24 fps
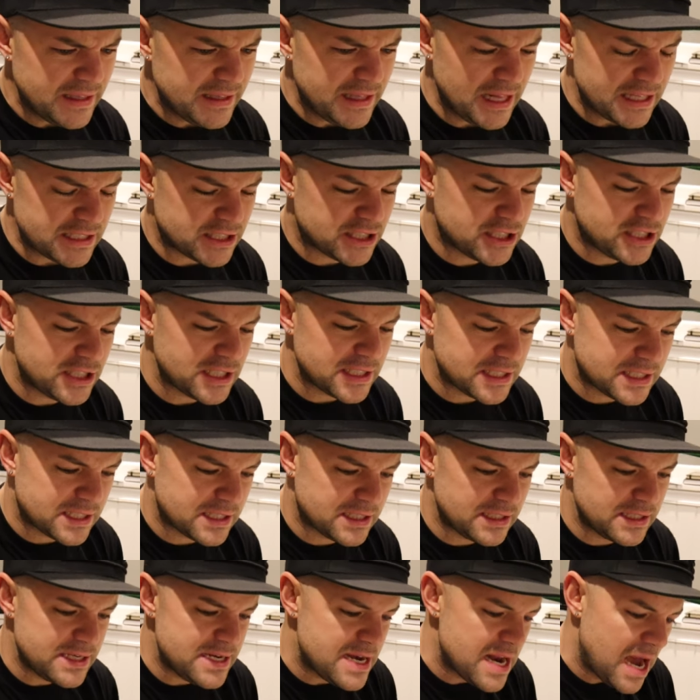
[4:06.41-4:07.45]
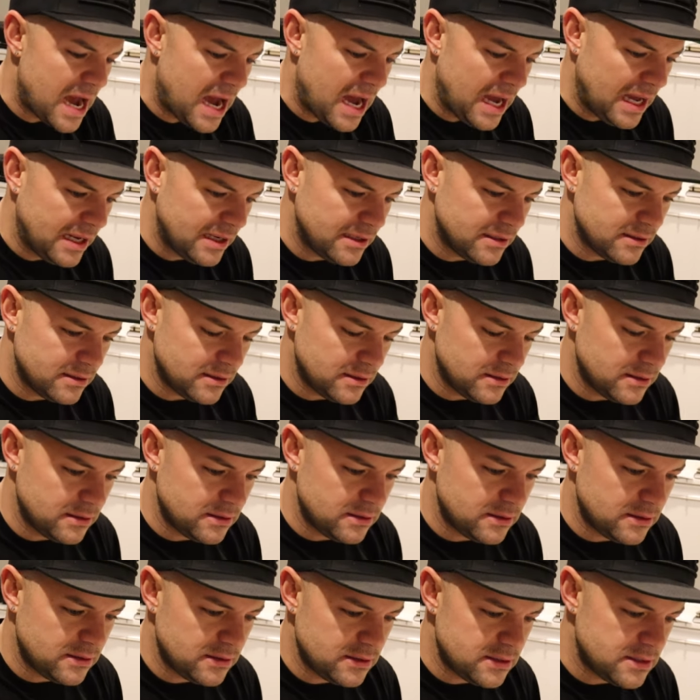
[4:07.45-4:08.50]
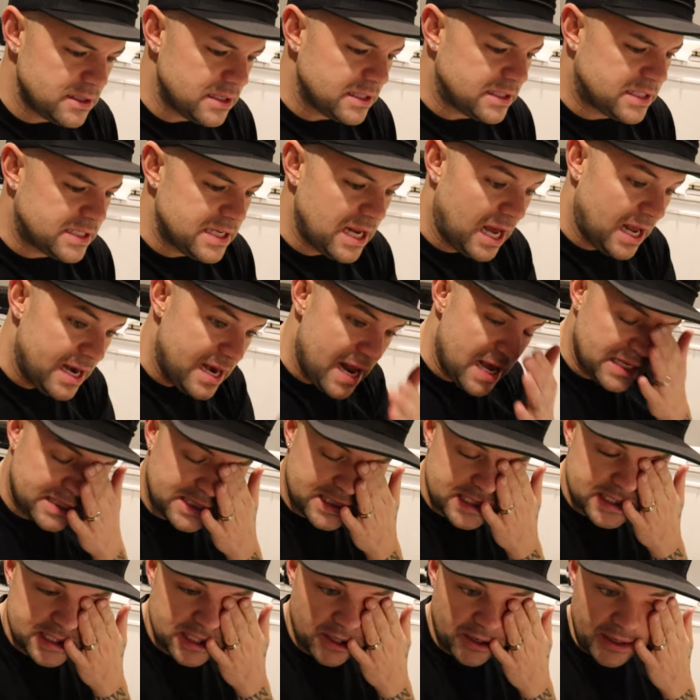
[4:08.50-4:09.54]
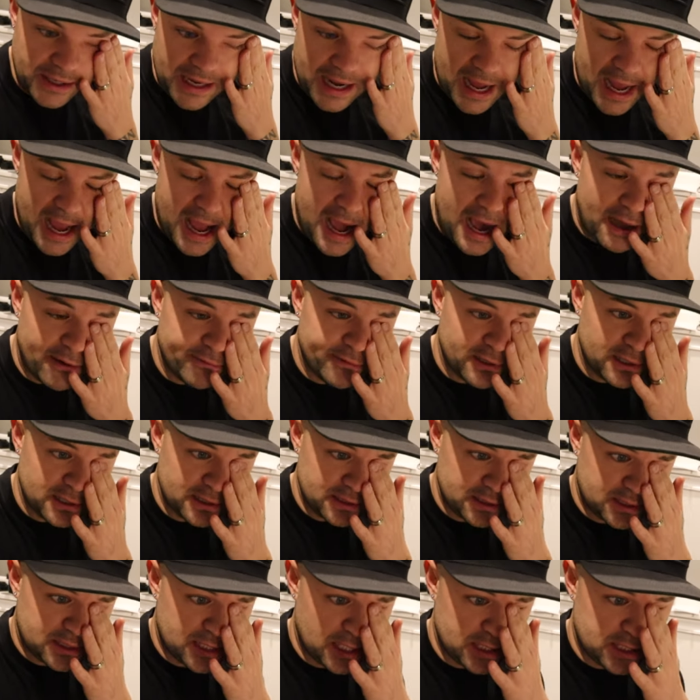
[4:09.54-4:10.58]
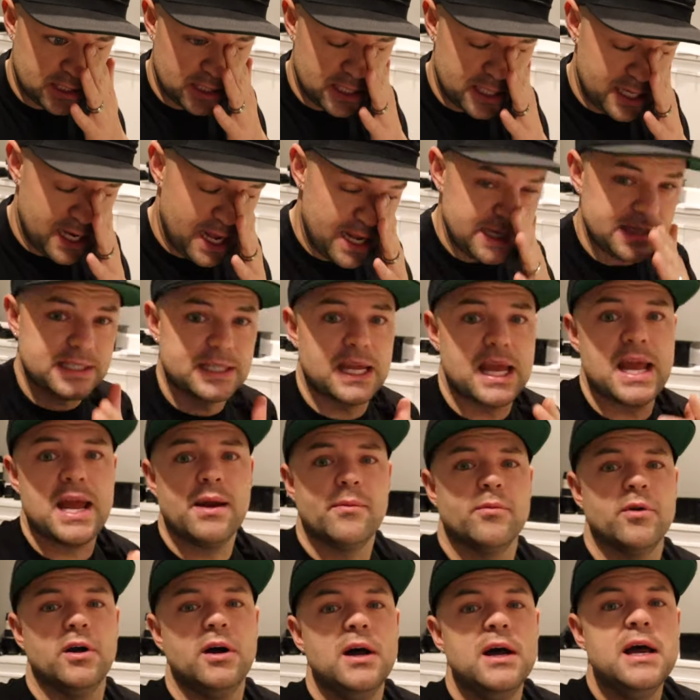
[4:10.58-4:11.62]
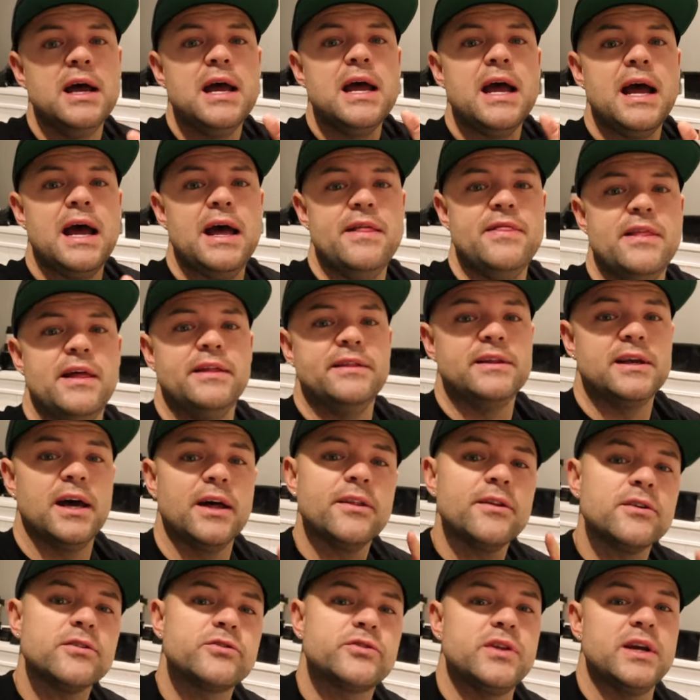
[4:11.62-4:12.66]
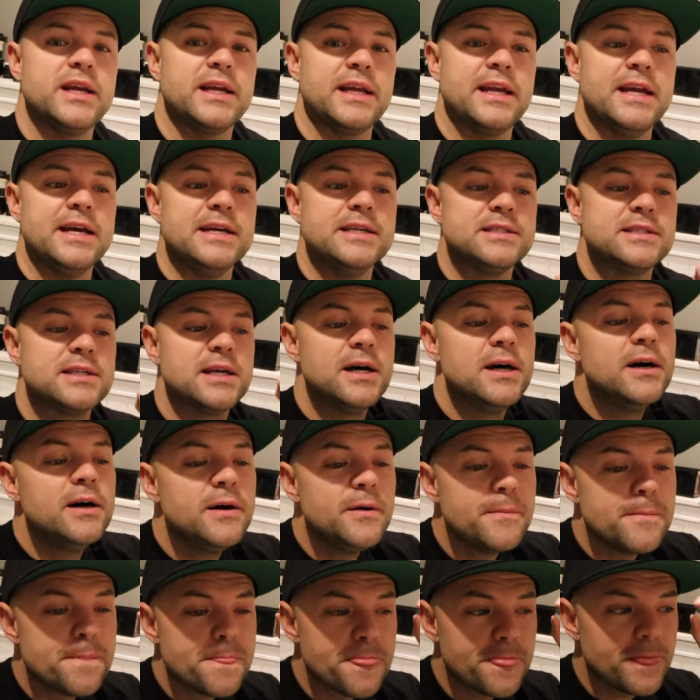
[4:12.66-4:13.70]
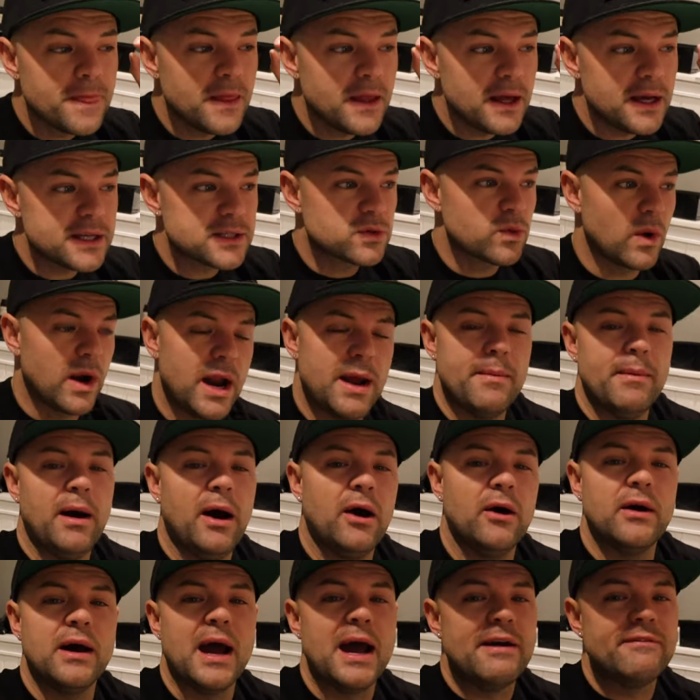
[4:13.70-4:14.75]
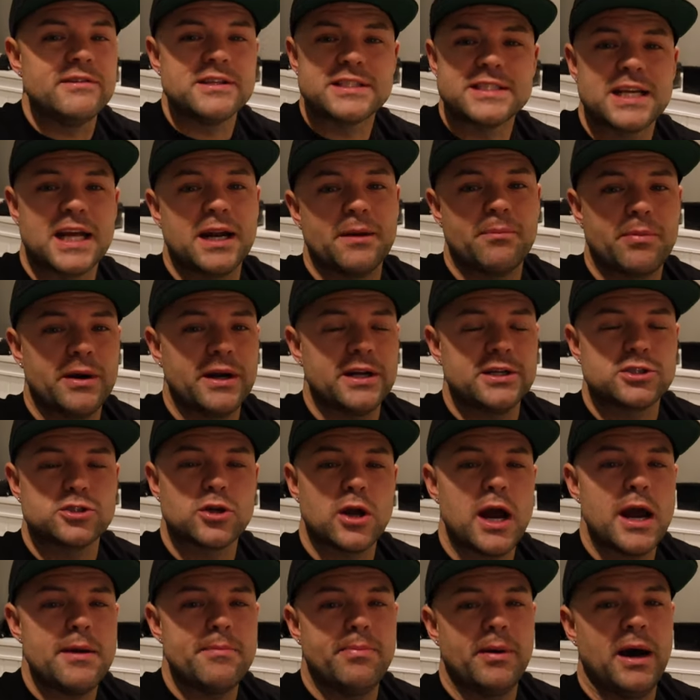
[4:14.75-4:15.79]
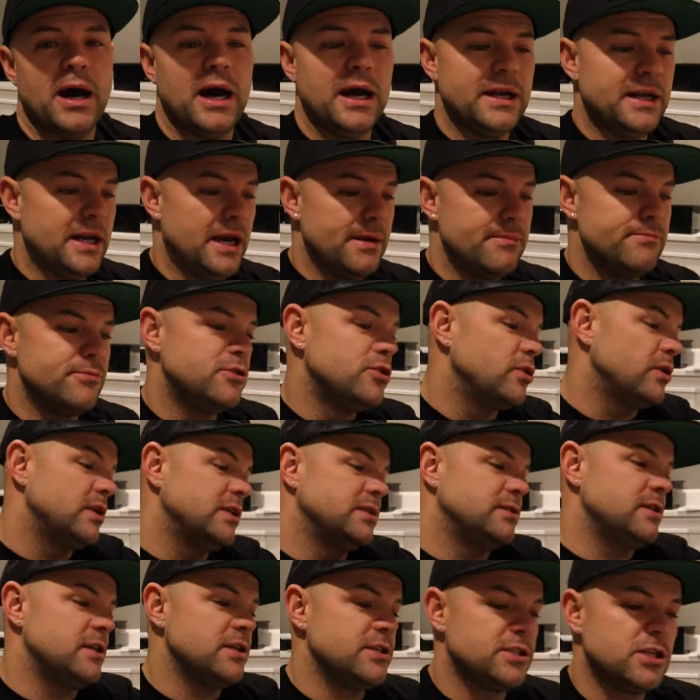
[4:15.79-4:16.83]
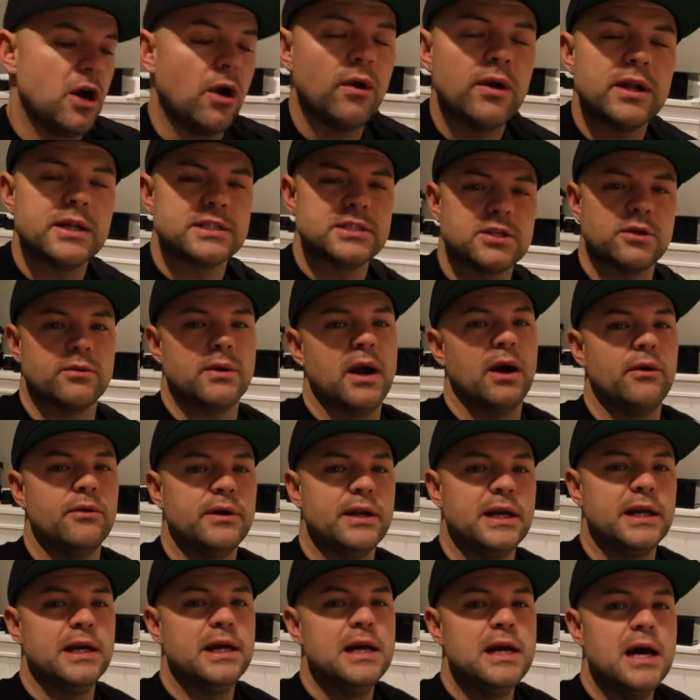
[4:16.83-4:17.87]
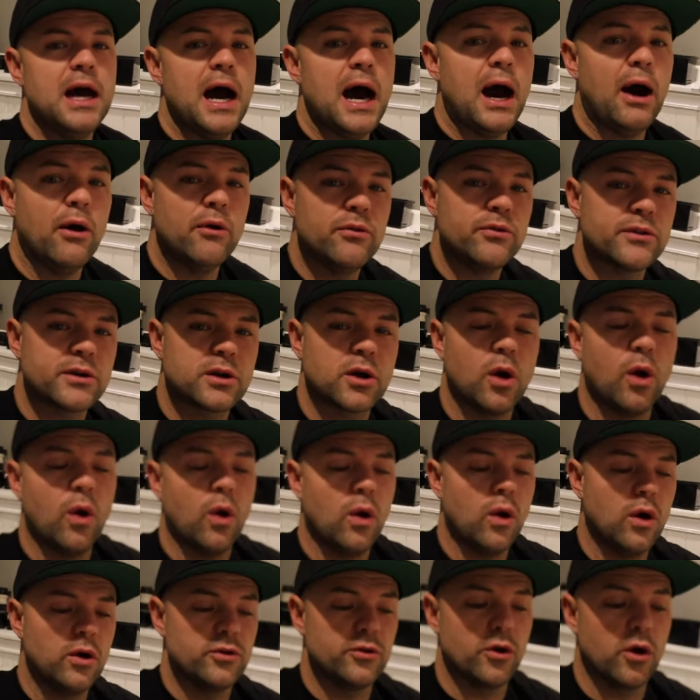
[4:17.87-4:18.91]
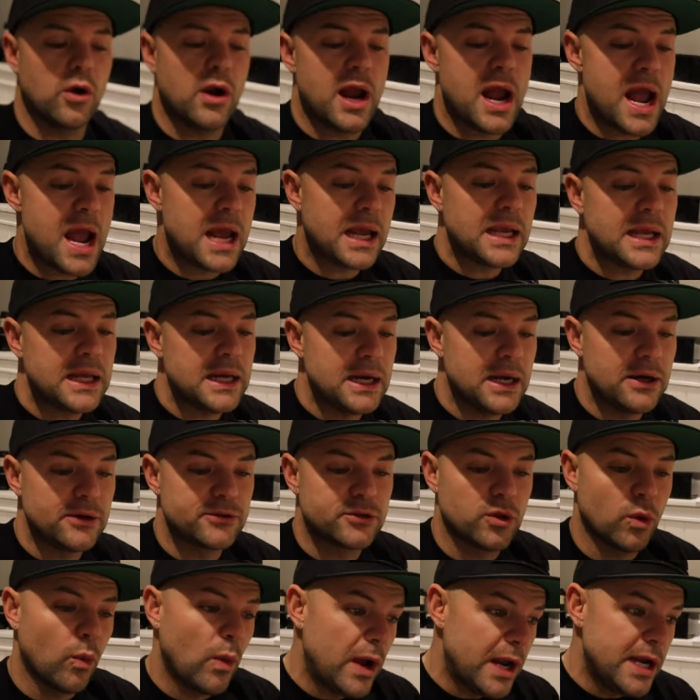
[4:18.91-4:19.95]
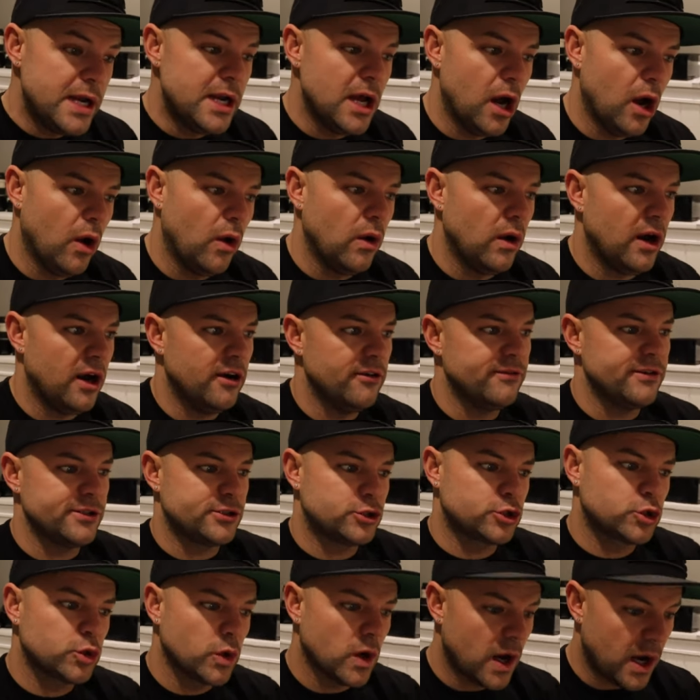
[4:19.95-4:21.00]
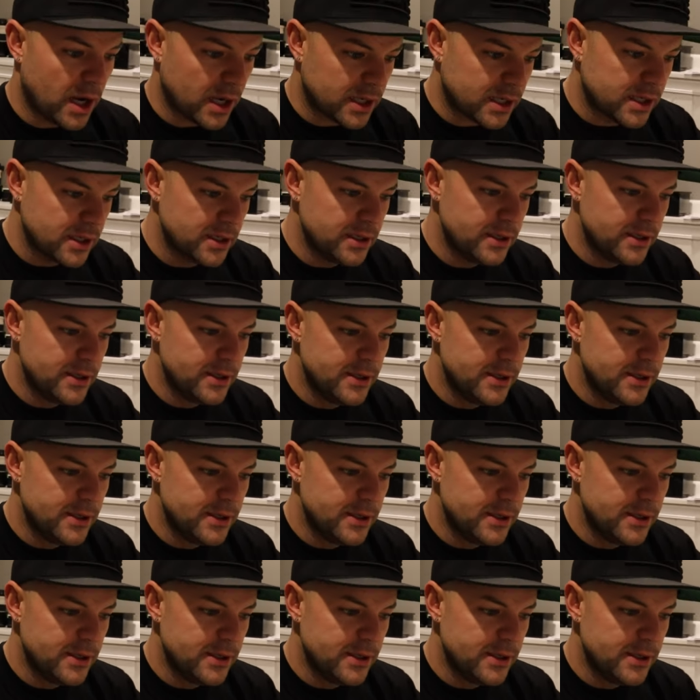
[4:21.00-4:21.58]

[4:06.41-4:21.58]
that's just not, it's not necessary to have such a nice camera. And then the other thing is when I'm out, I have it set up on a tripod and I'm doing donuts around it out in the cold or hanging out the window of a truck,